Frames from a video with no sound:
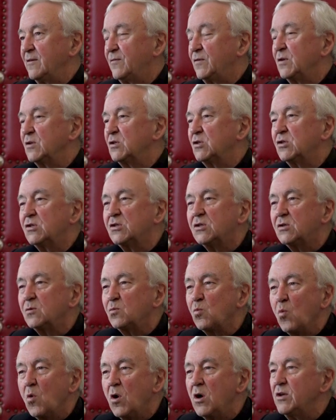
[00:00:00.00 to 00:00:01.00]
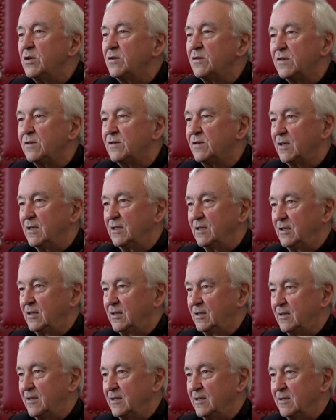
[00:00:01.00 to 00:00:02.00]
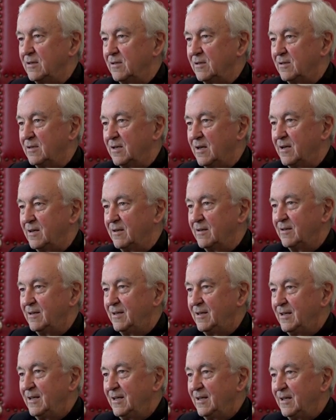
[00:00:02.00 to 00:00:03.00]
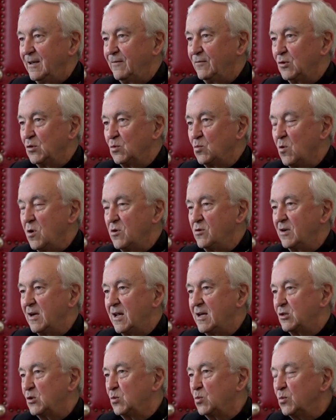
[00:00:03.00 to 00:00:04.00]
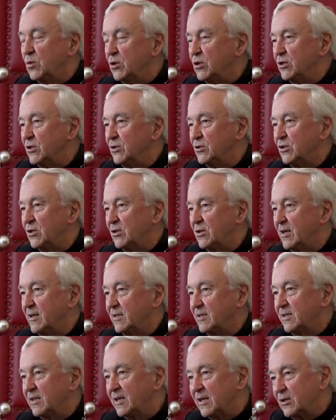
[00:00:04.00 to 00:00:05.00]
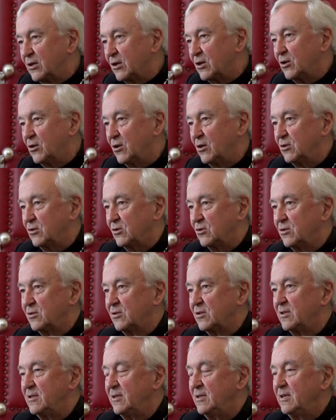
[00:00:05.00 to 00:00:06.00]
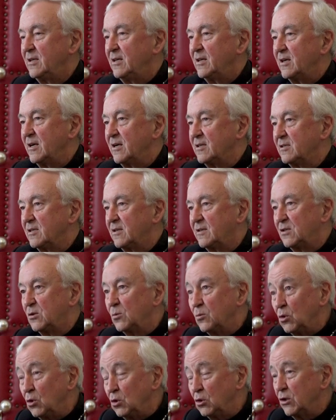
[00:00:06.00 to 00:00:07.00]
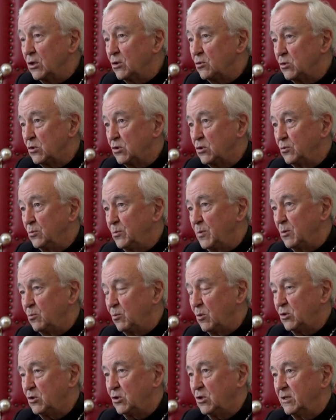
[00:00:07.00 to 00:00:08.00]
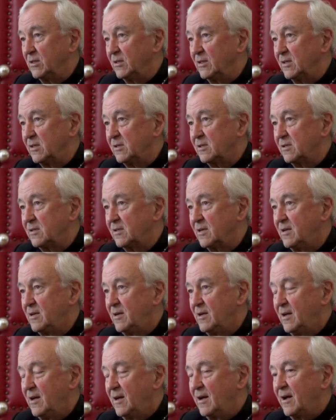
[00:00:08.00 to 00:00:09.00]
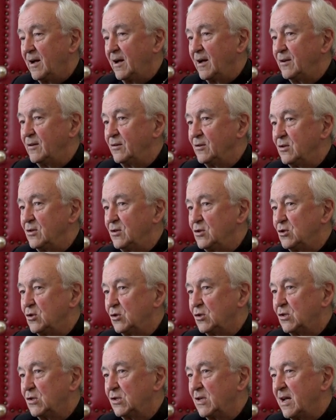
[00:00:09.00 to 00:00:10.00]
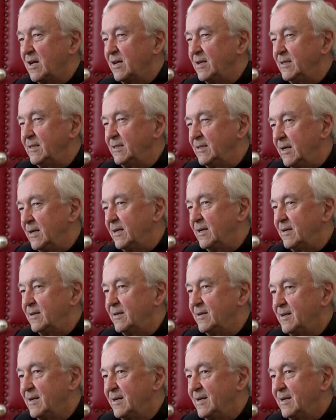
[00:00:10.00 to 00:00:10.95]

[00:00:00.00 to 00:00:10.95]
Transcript: If there's one other thing you'd like to say, if there's one last word you'd like to get across as to all those who'd be watching this, and just say, yeah,